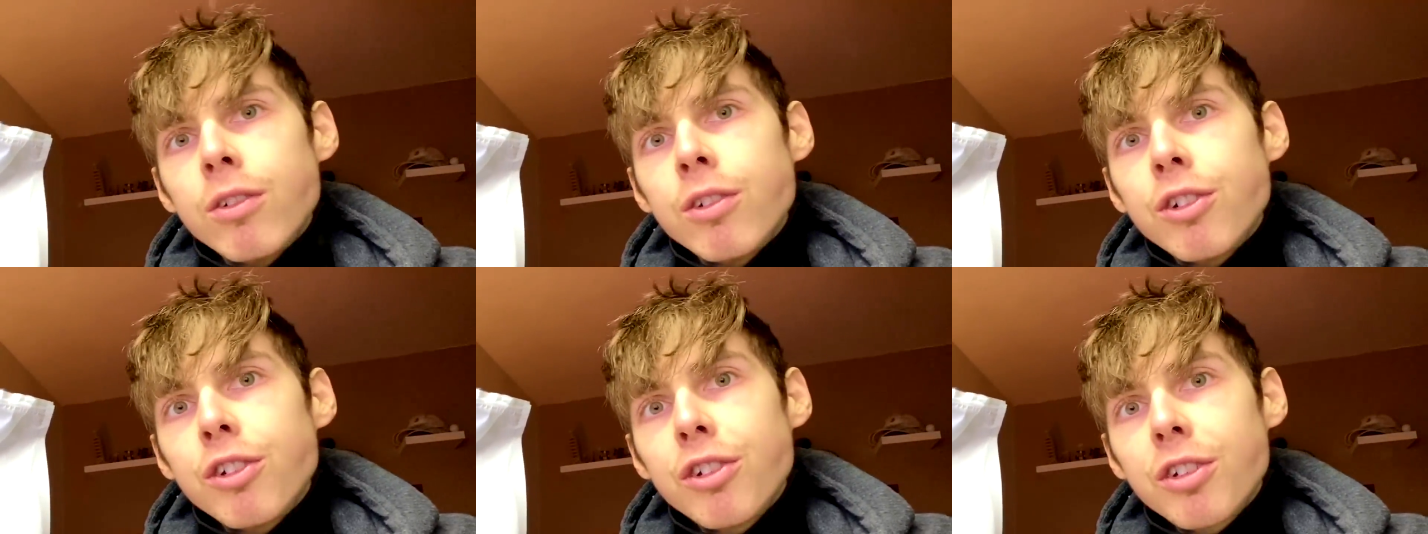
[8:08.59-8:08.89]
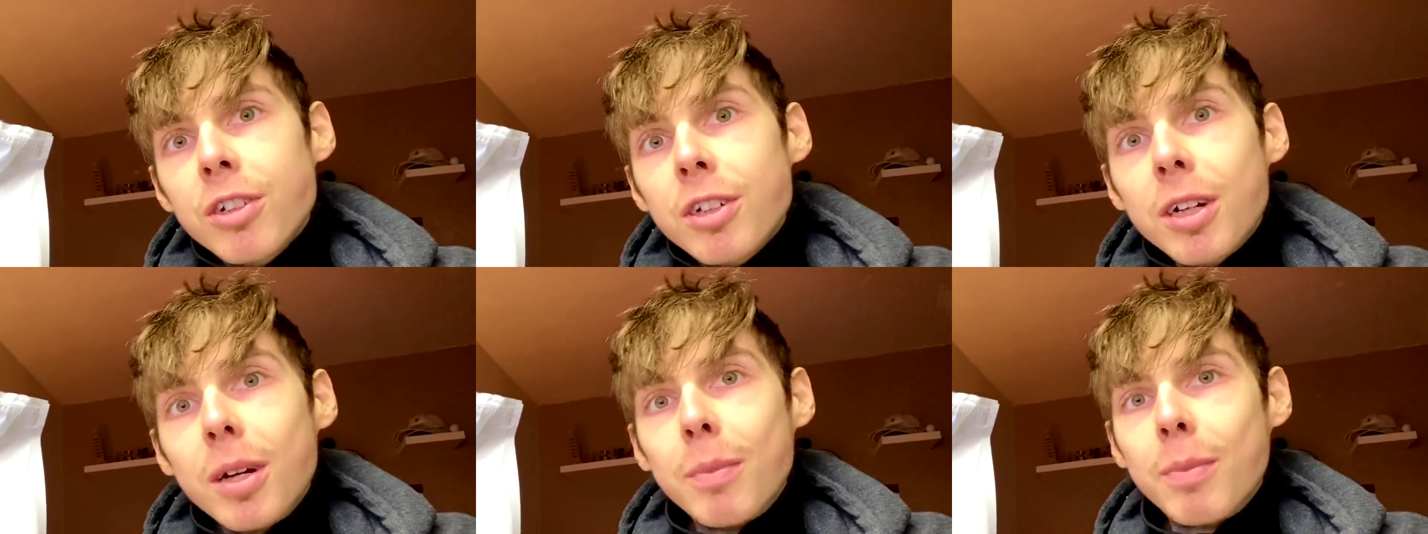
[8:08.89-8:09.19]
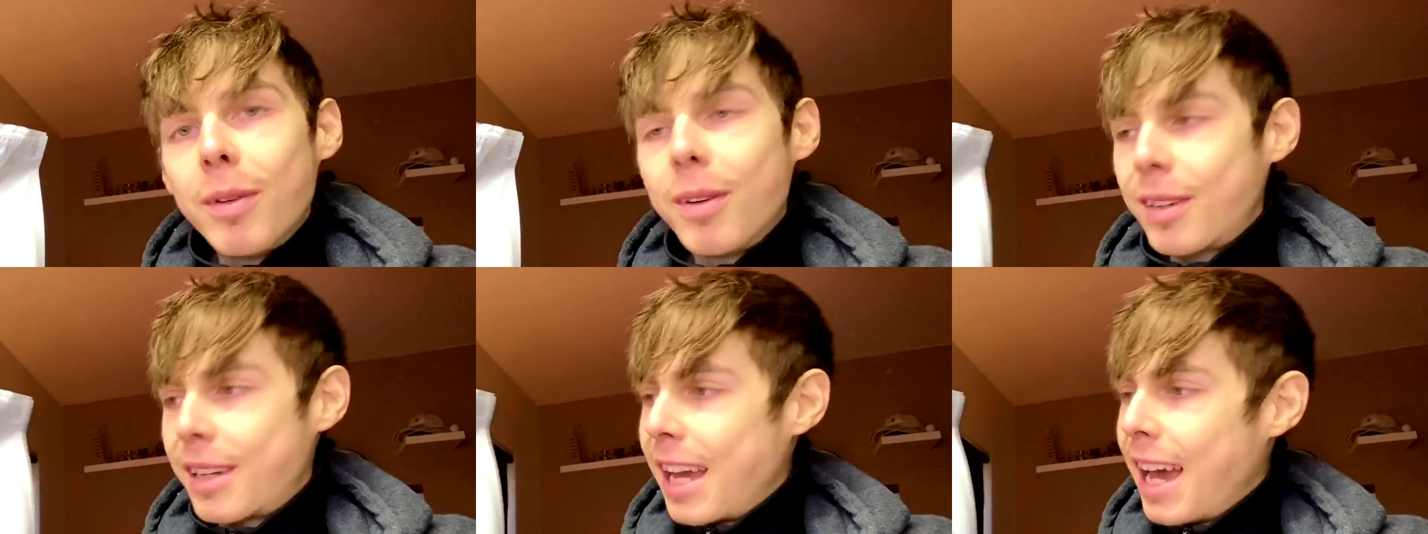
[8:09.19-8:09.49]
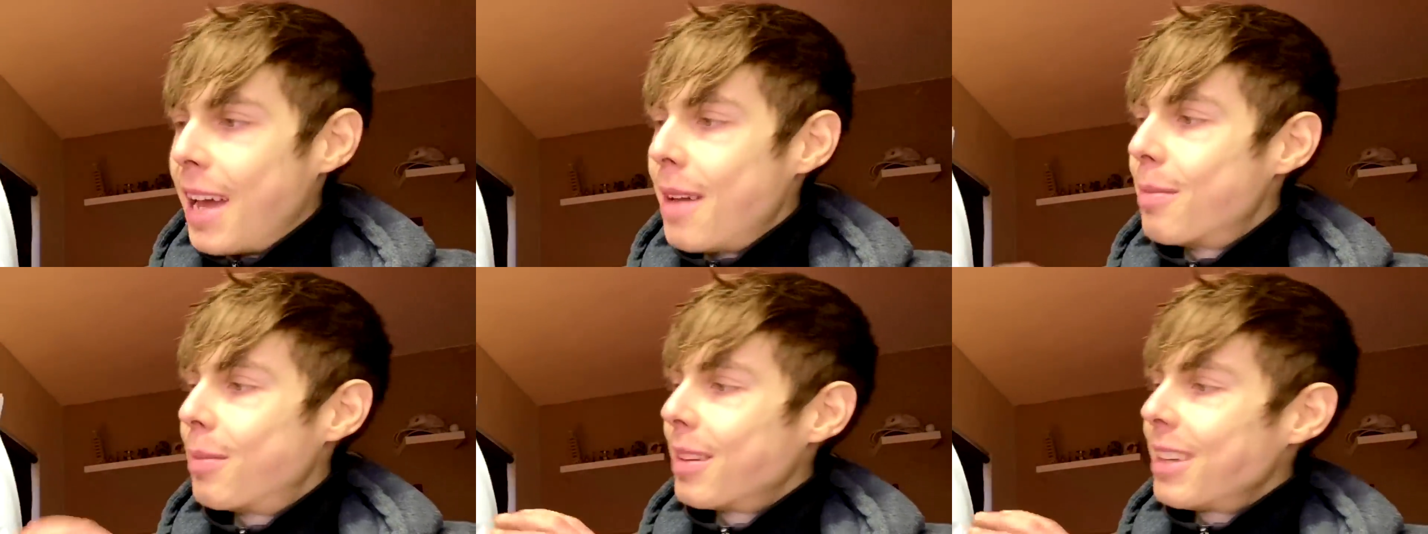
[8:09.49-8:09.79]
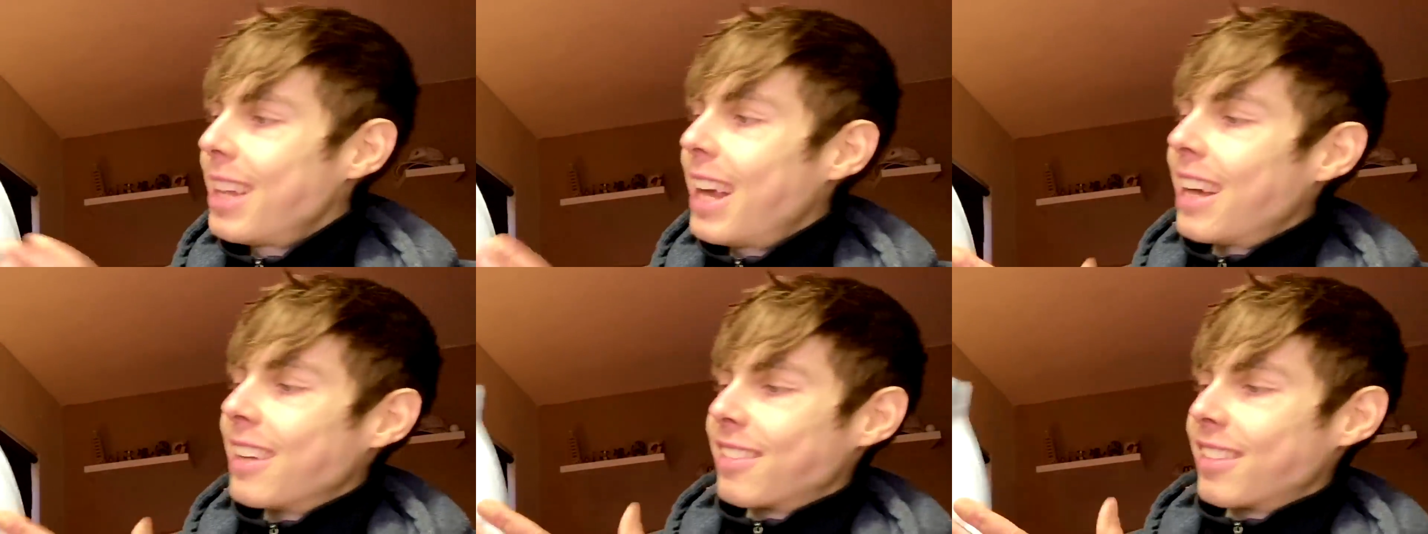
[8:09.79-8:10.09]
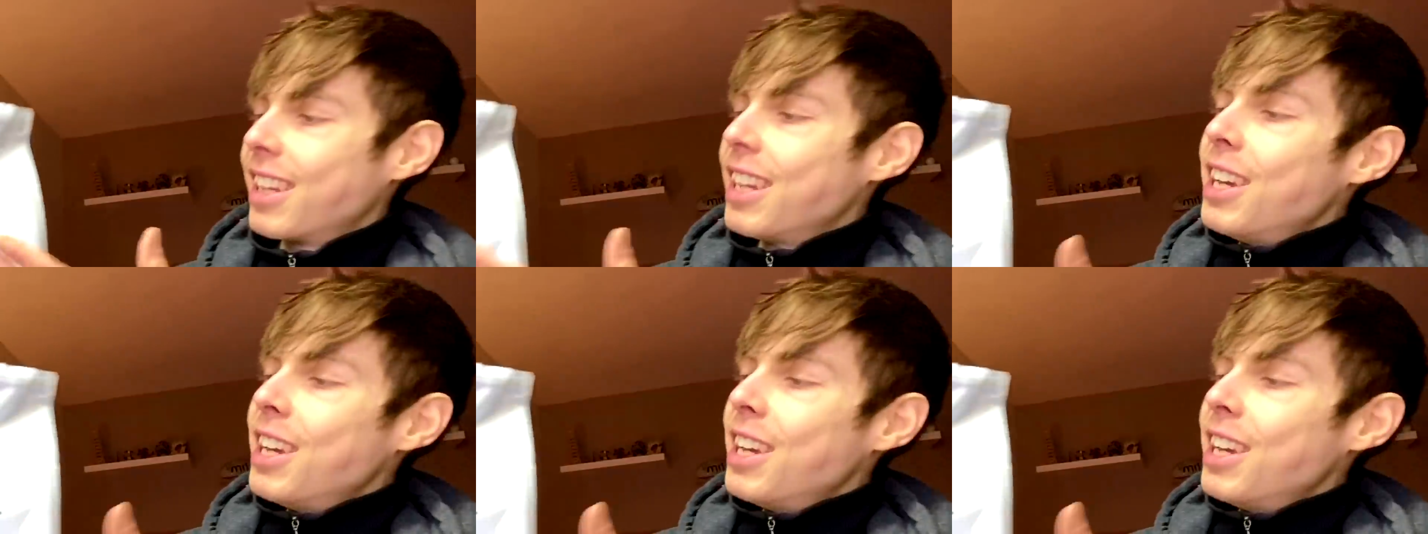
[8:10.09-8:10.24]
Shut up, okay? But yes,